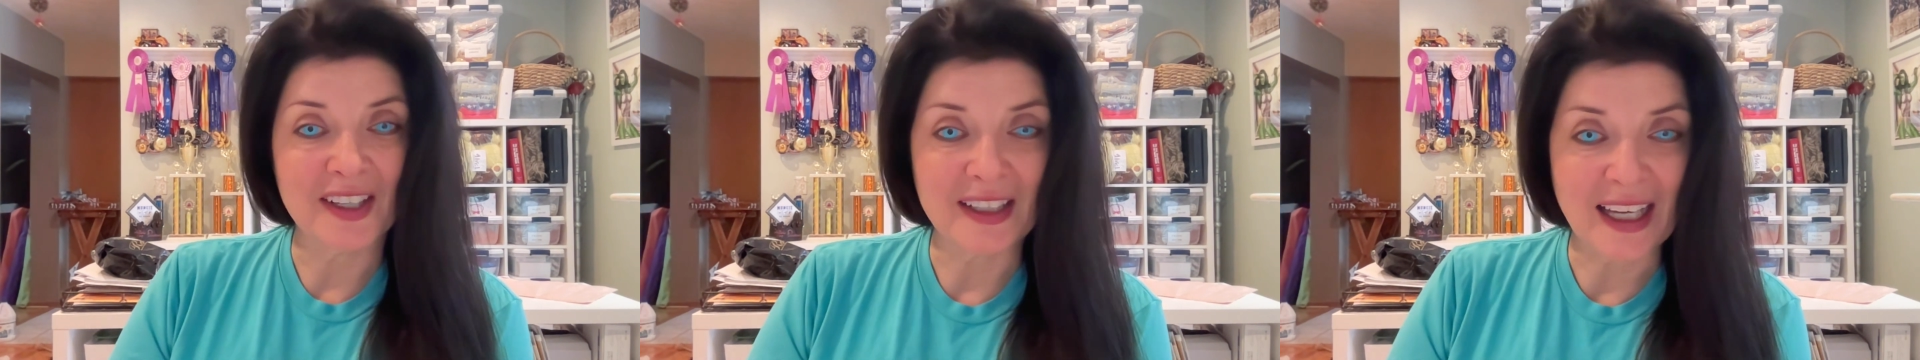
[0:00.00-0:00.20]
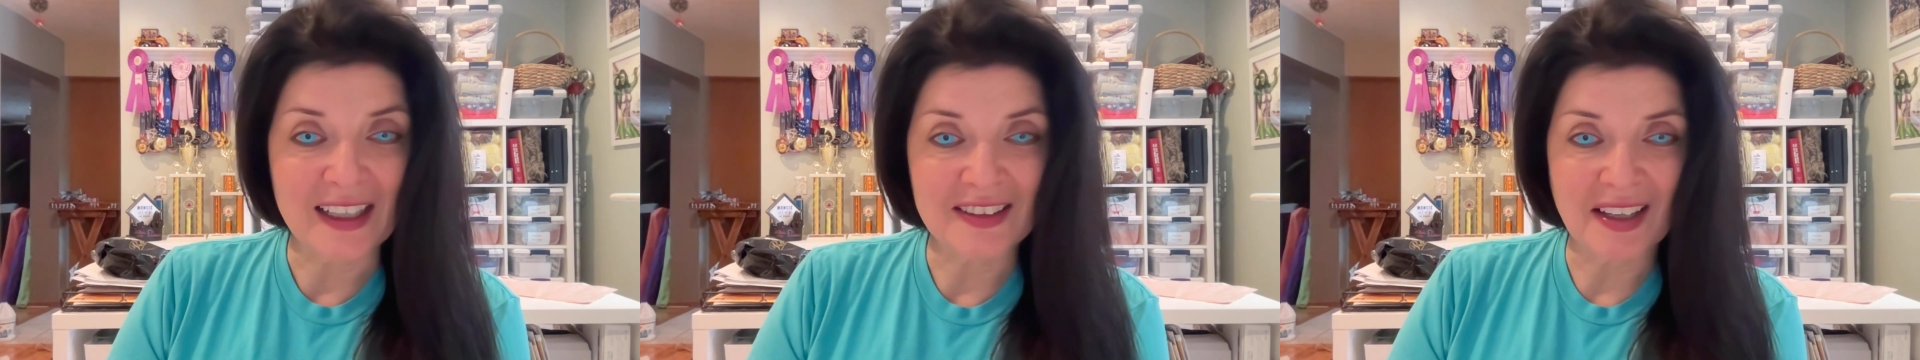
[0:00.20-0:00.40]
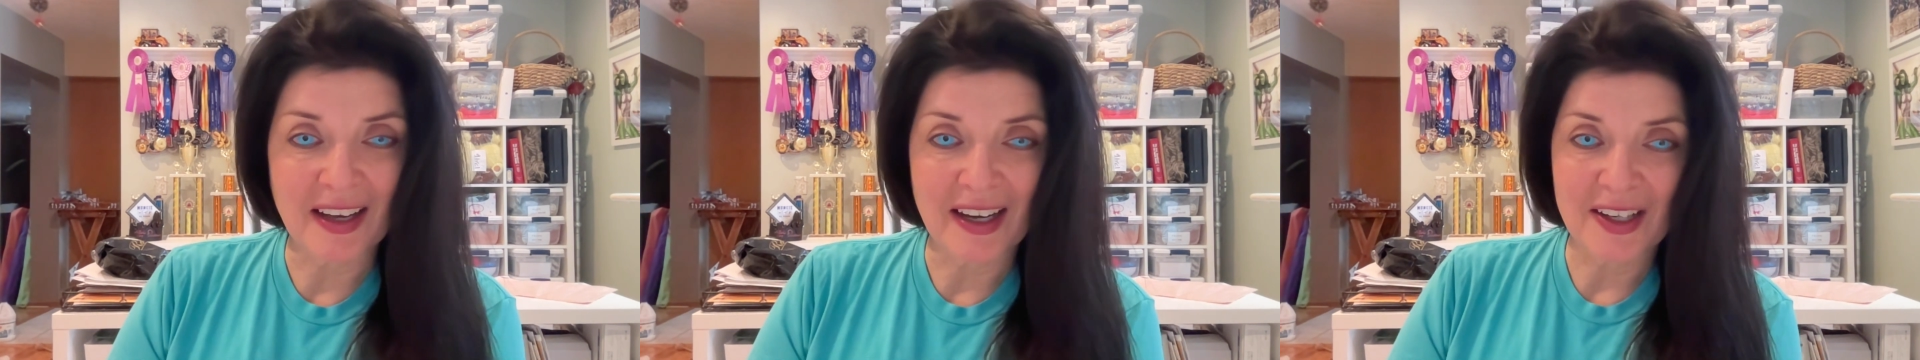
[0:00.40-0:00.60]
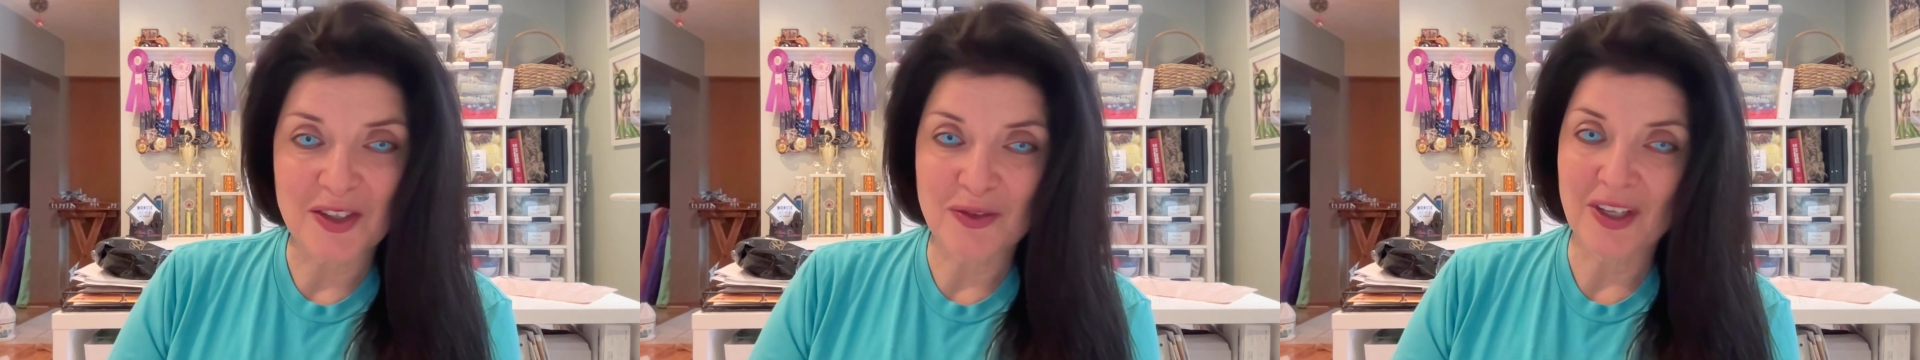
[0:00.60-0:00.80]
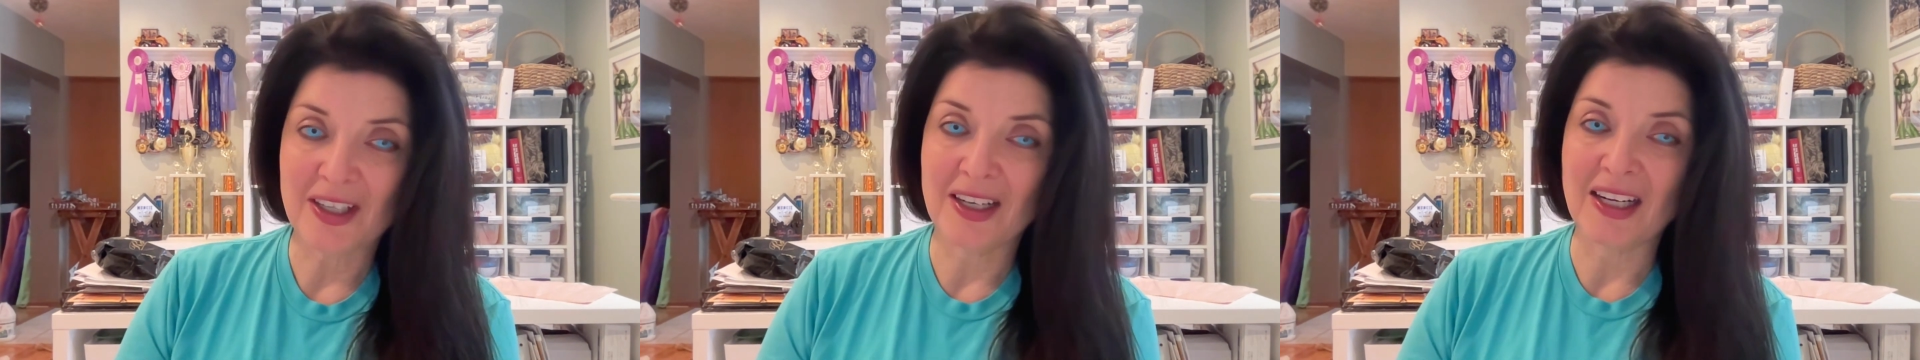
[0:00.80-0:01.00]
nicely
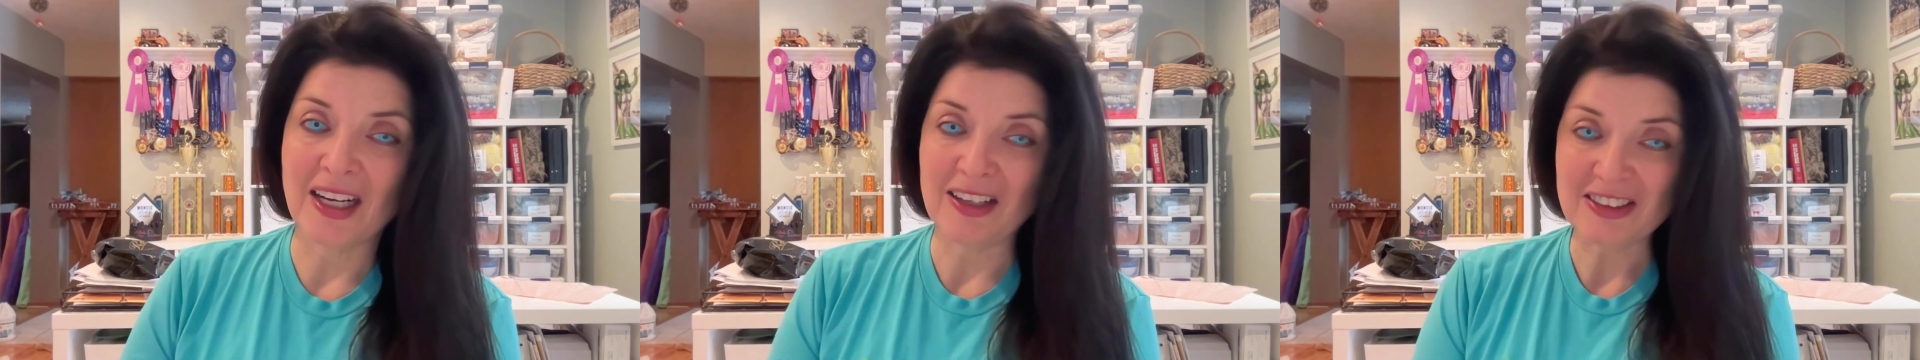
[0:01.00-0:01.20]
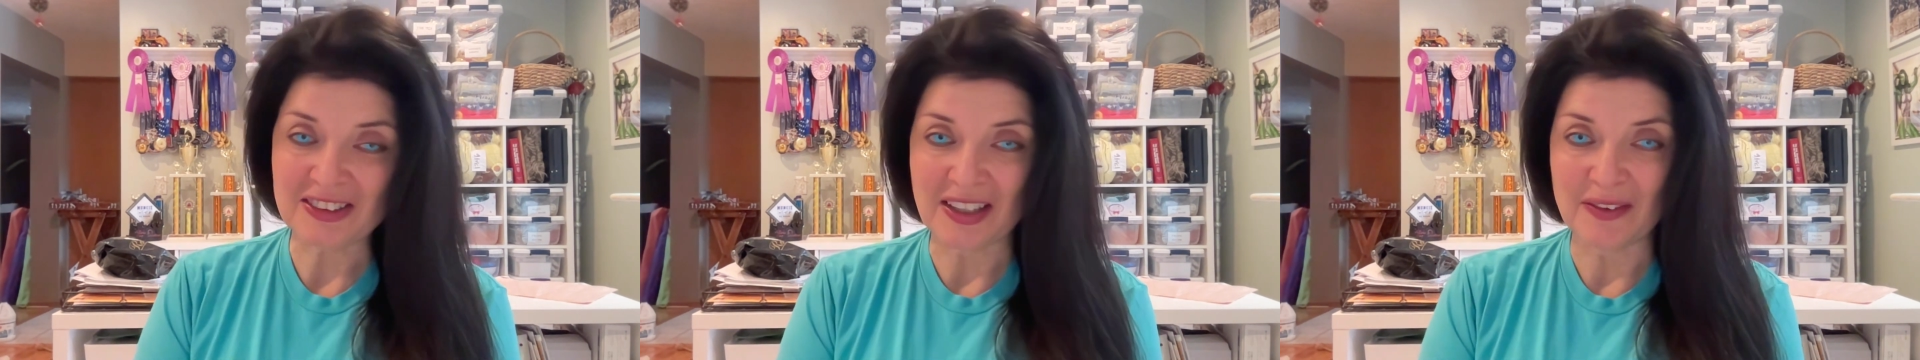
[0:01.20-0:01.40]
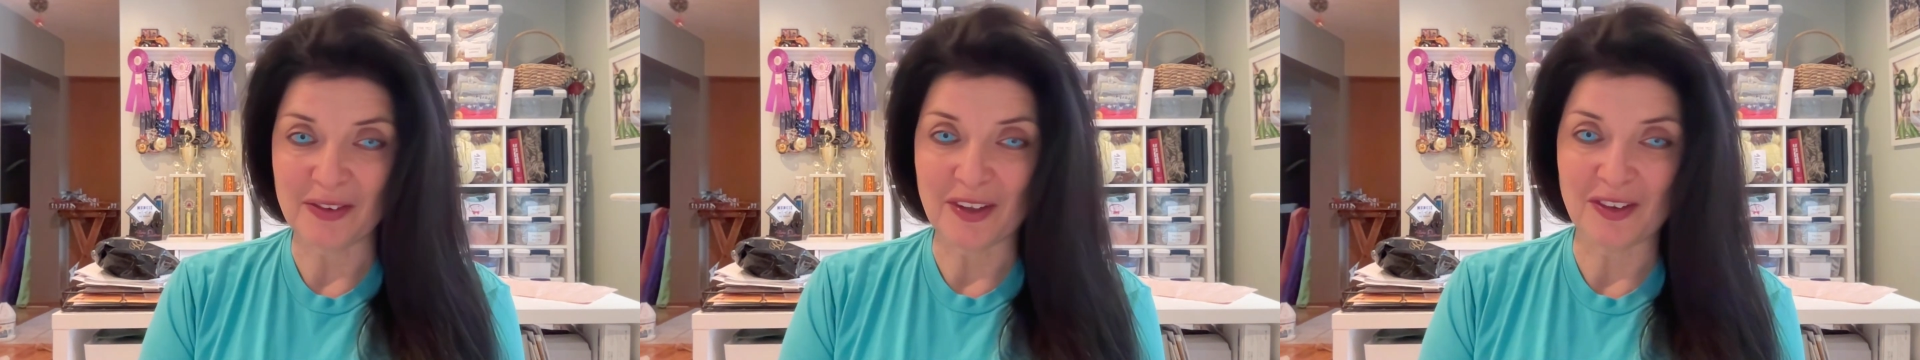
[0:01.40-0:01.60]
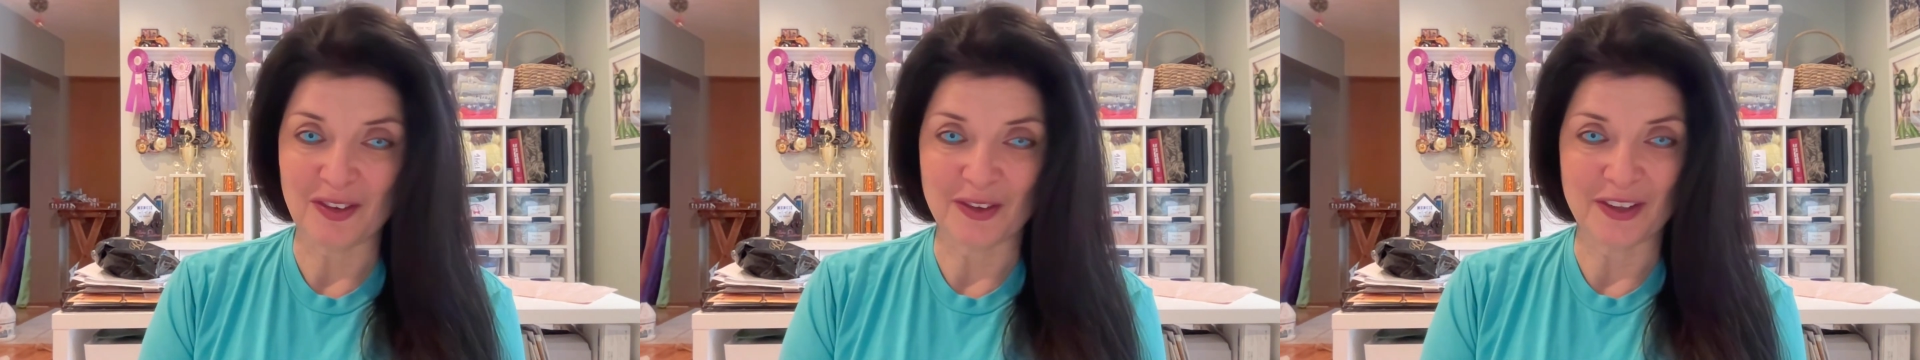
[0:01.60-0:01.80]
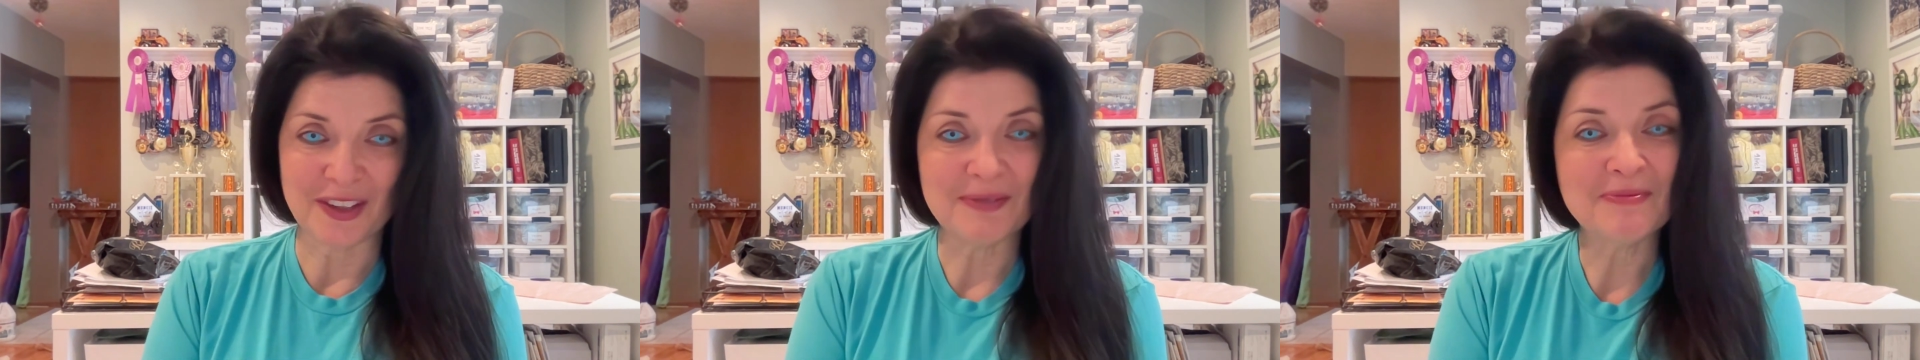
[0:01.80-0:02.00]
hydrated and safely
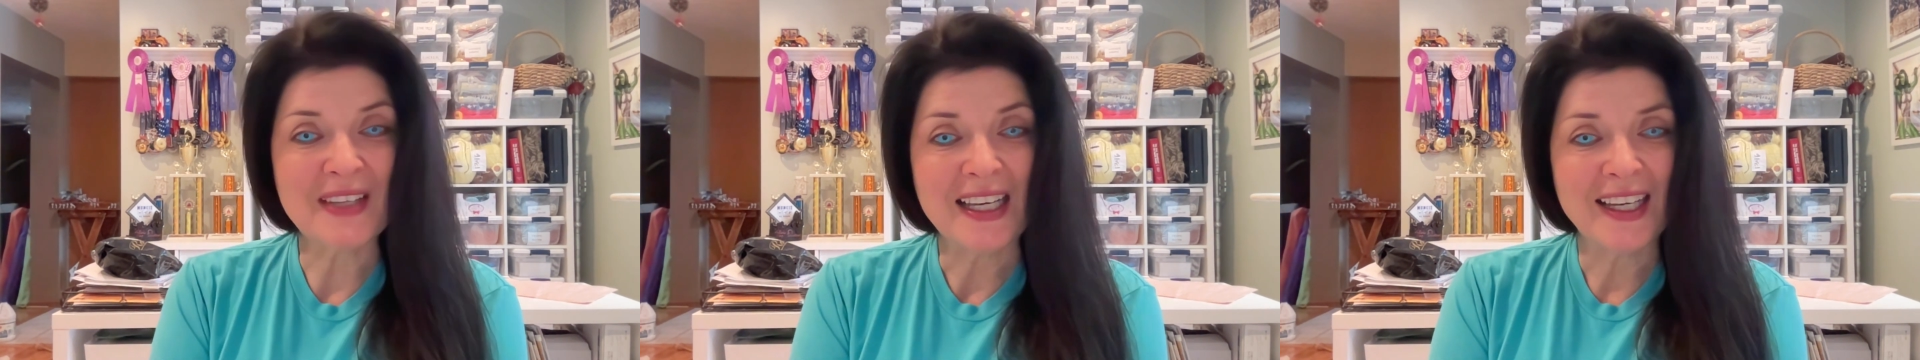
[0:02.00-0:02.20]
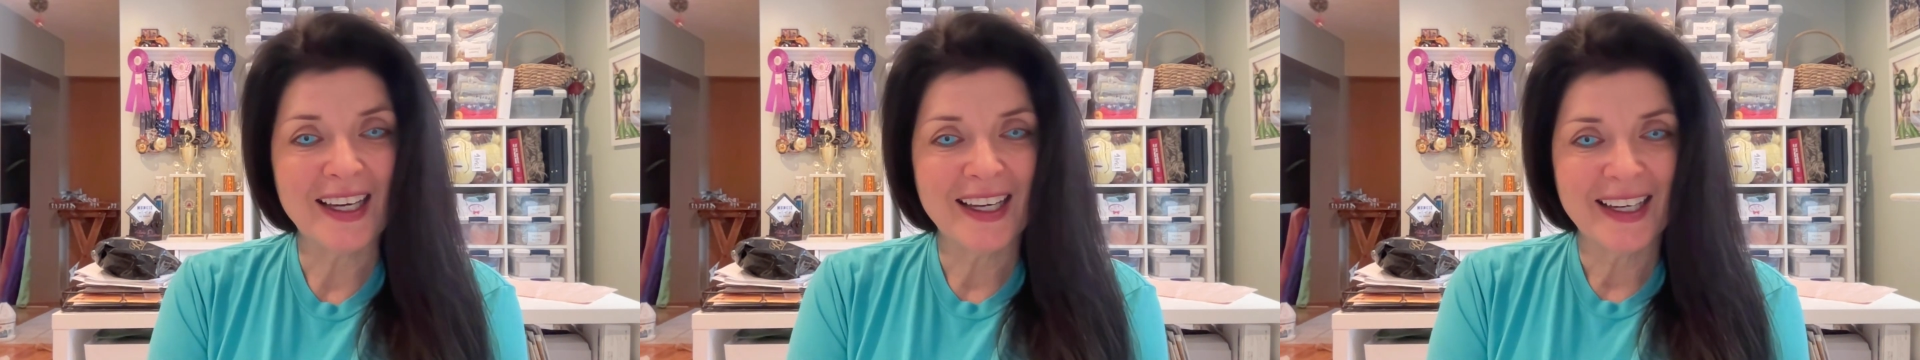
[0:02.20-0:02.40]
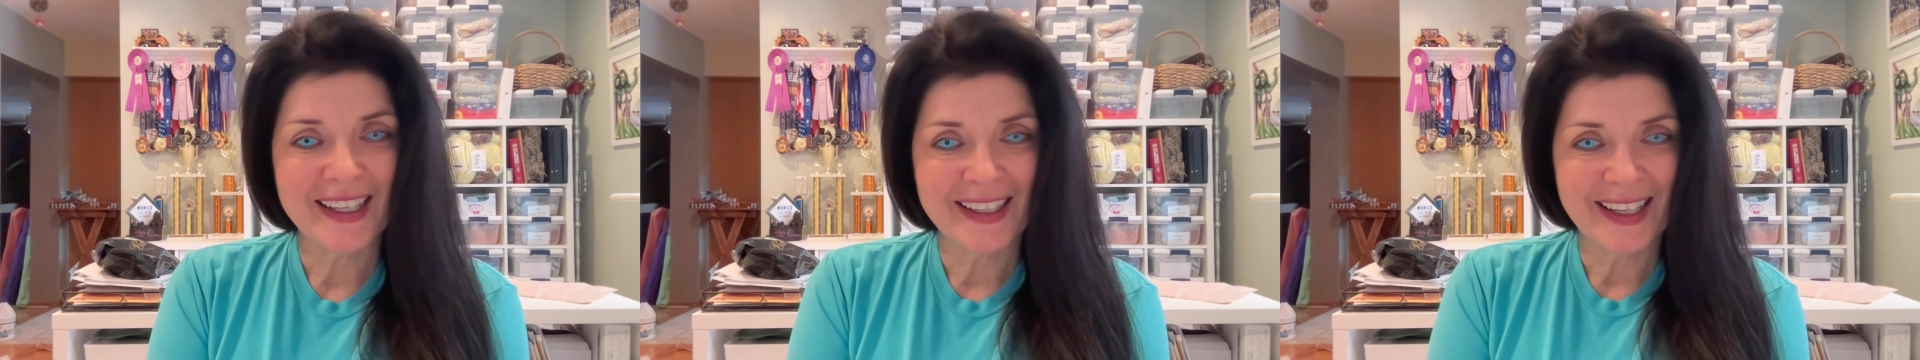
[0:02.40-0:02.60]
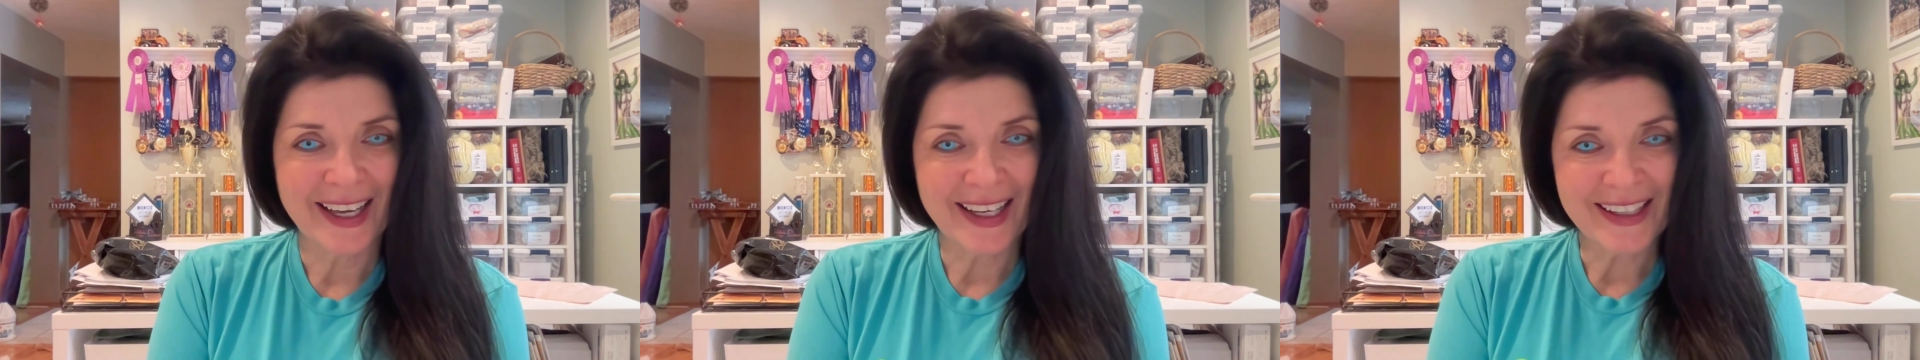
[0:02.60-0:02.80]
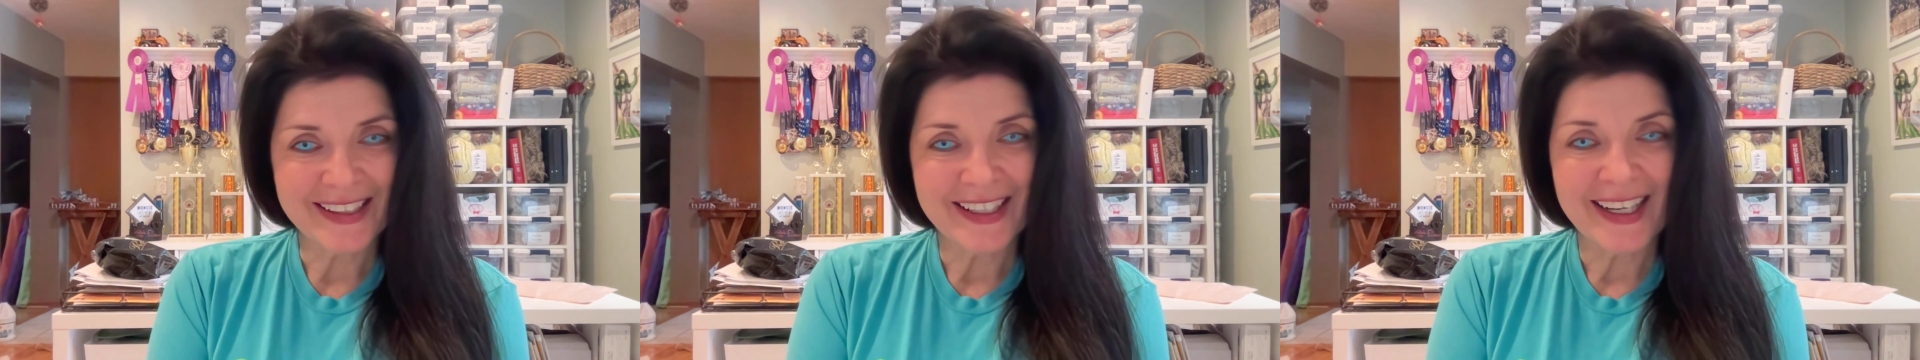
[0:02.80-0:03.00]
stored. Okay?